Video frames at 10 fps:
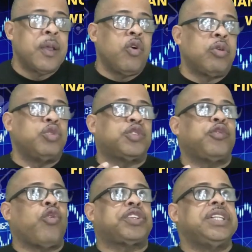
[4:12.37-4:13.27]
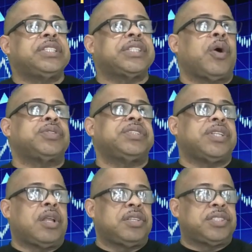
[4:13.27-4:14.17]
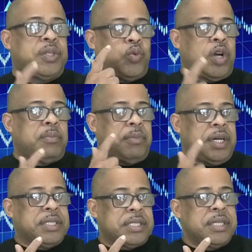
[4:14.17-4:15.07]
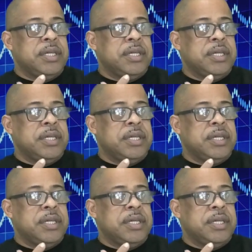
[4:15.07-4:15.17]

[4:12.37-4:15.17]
almost $14,000 in one month.